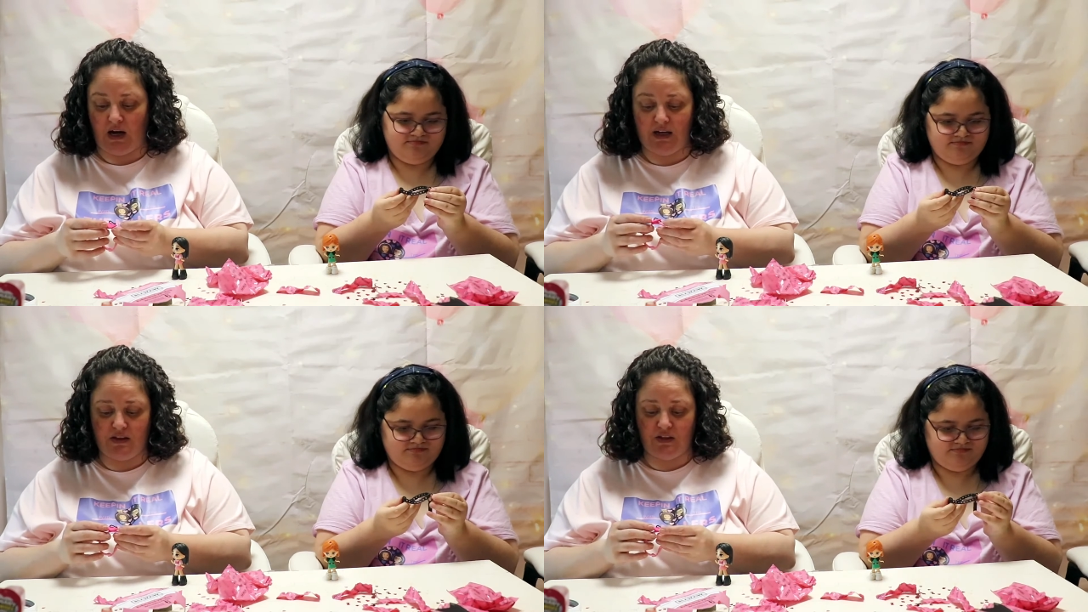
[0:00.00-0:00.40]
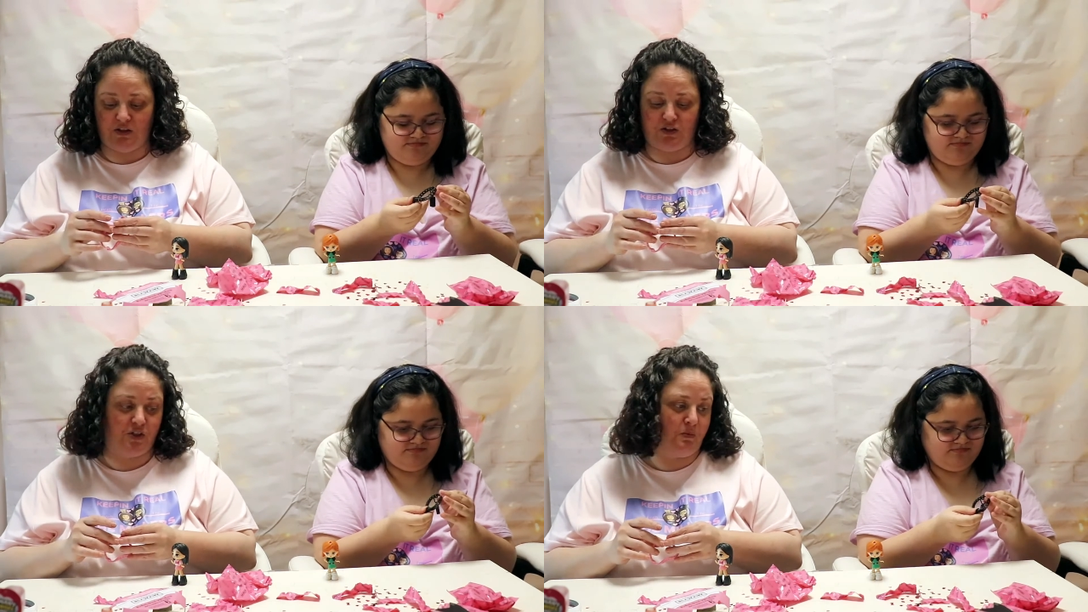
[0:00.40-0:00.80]
Speaker 1: I think
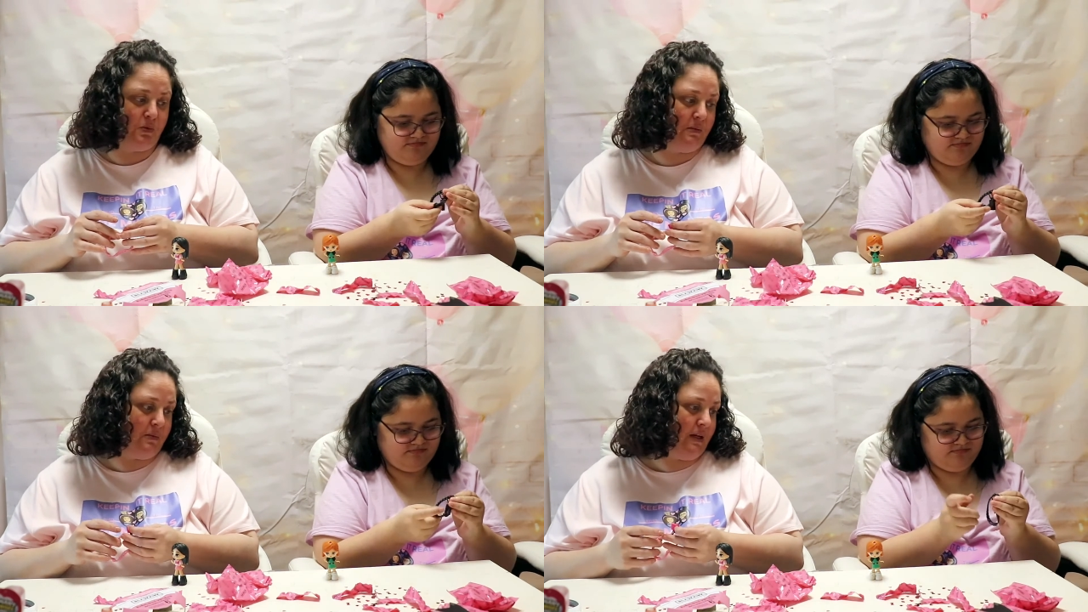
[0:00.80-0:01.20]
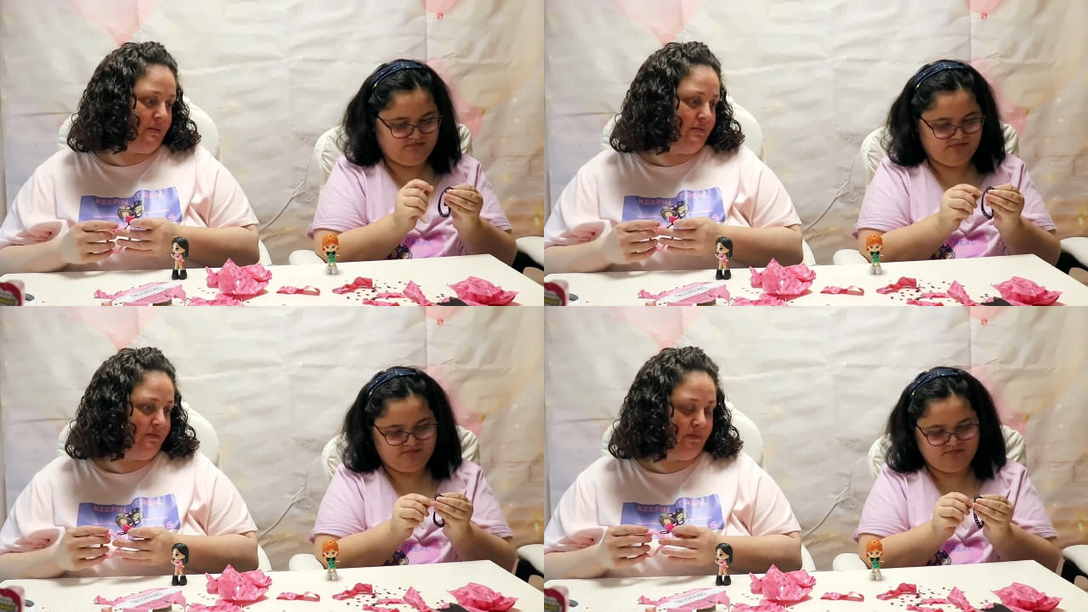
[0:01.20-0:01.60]
they're cheaply made.
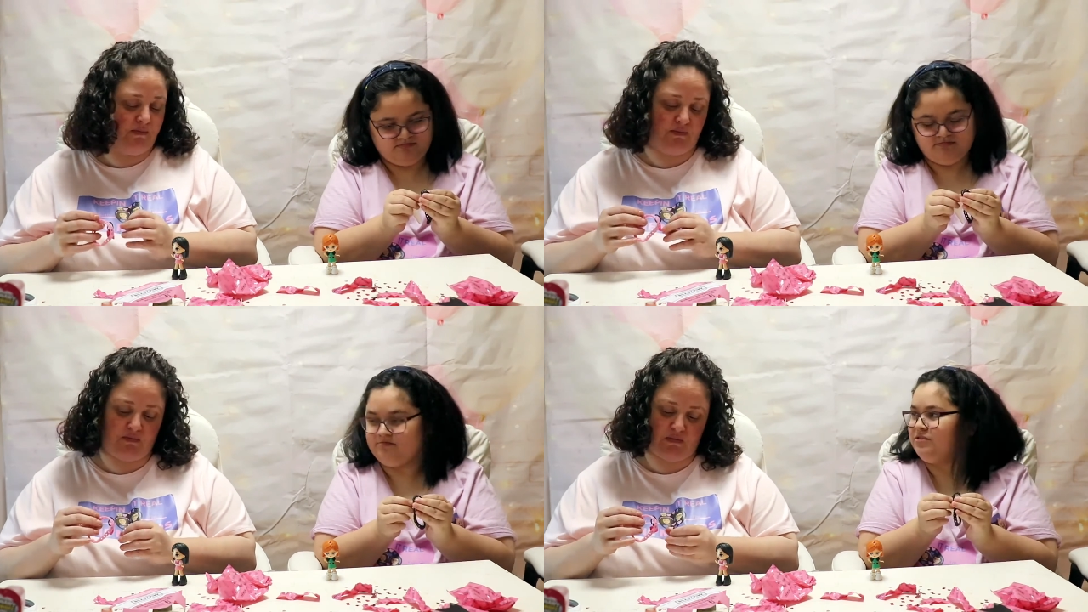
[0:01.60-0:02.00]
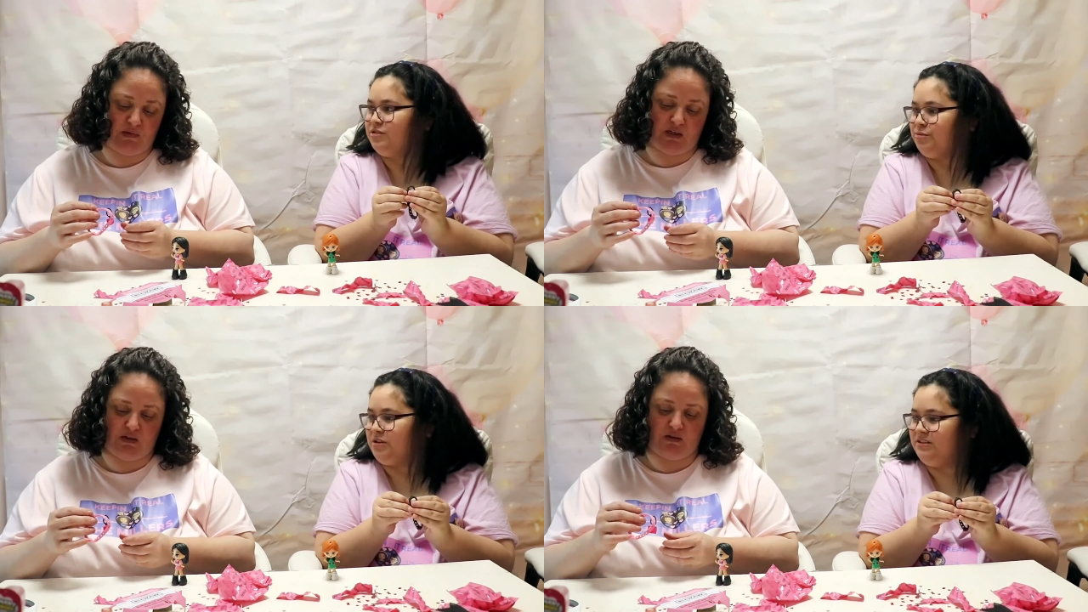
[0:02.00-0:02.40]

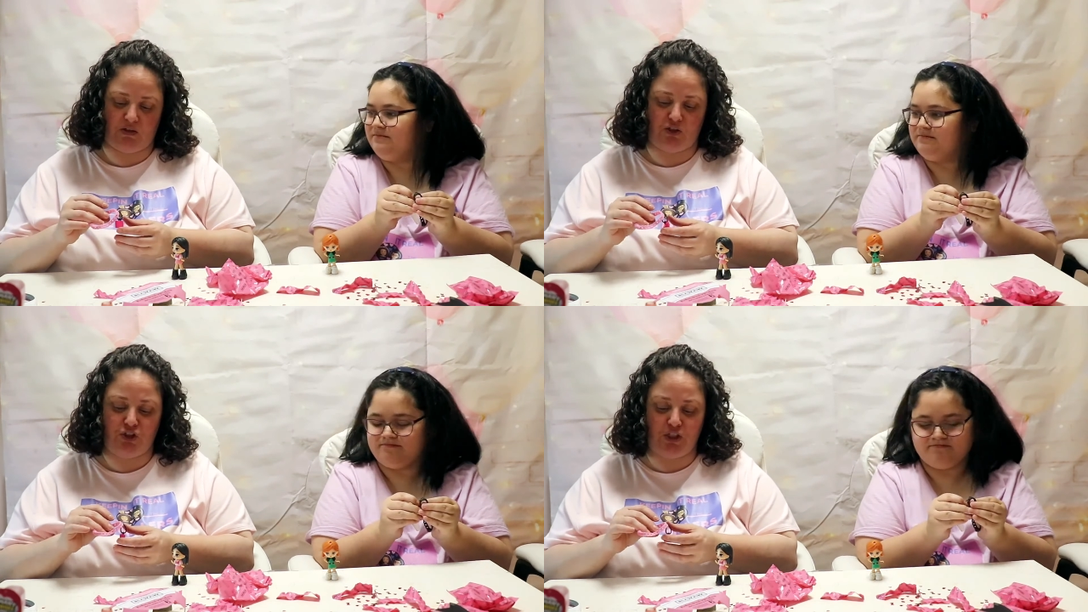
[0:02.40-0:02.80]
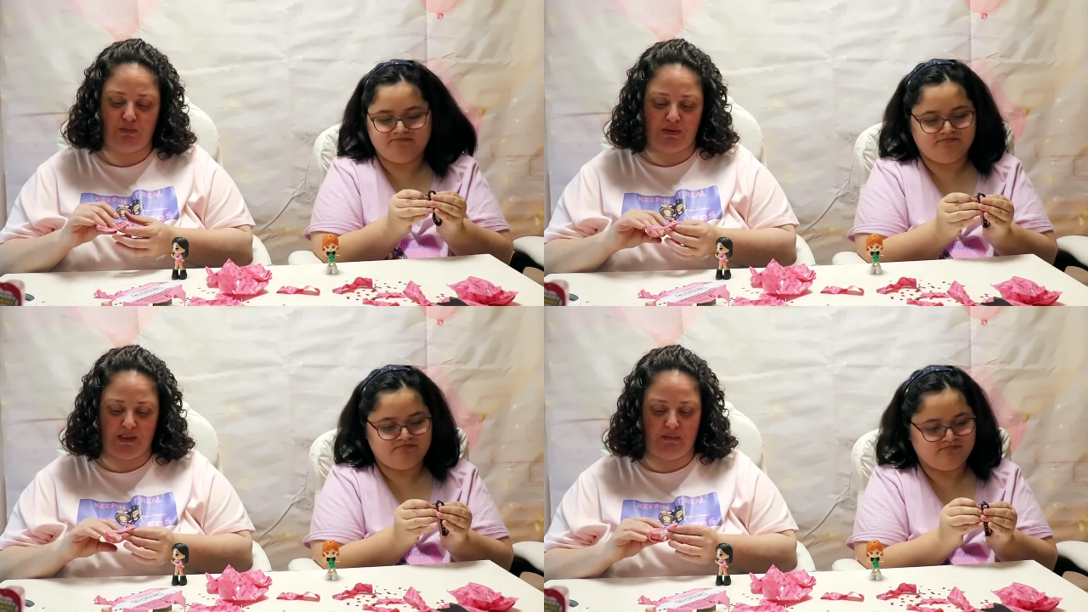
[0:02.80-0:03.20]
They're what?
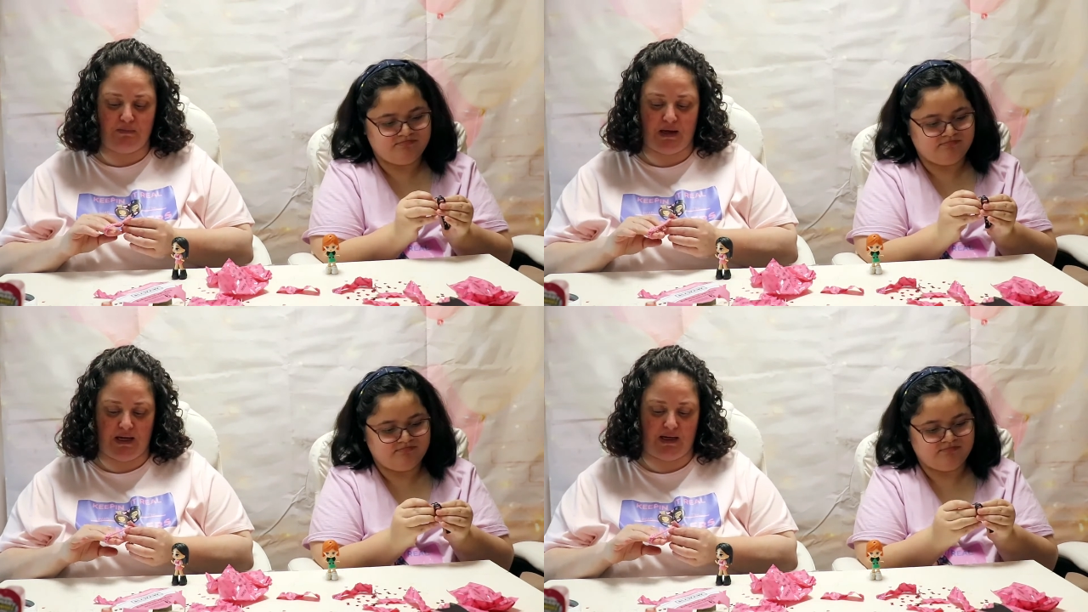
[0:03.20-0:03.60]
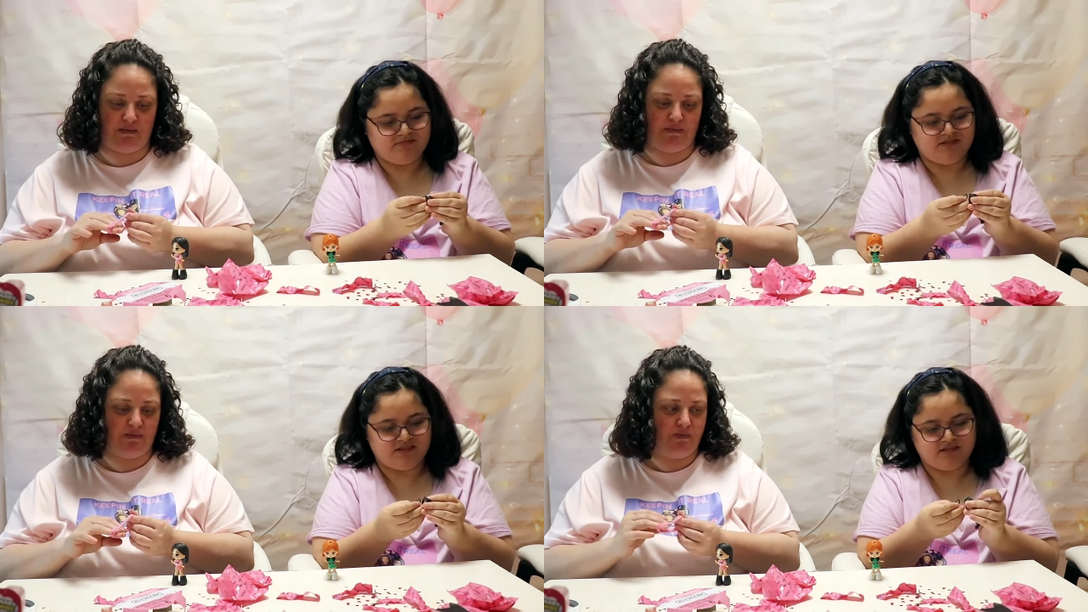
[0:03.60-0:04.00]
Cheaply made.
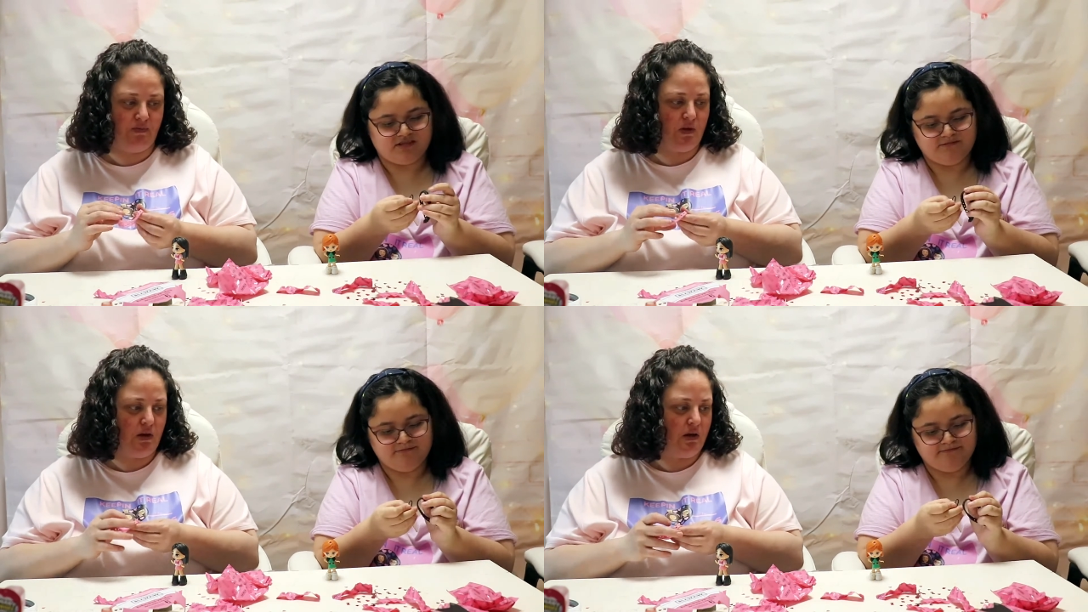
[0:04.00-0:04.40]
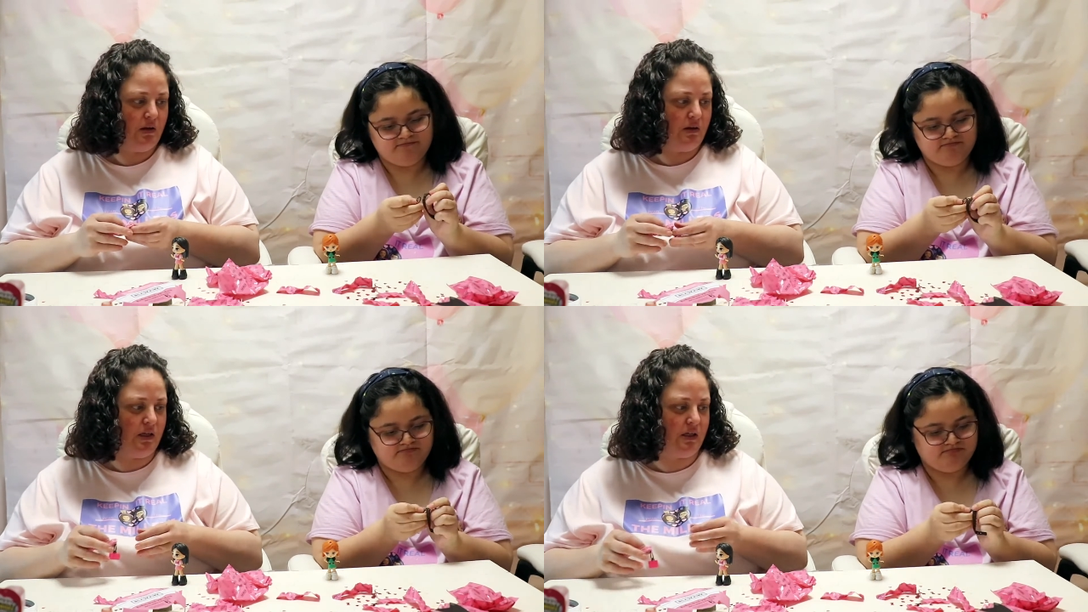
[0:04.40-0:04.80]
Yeah.
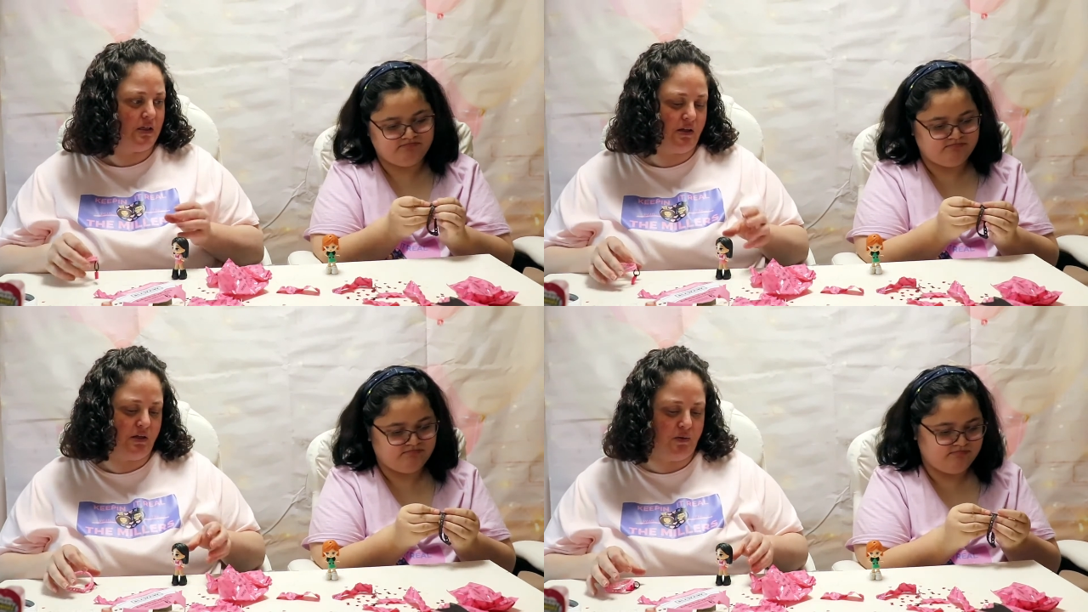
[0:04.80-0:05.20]
Like nothing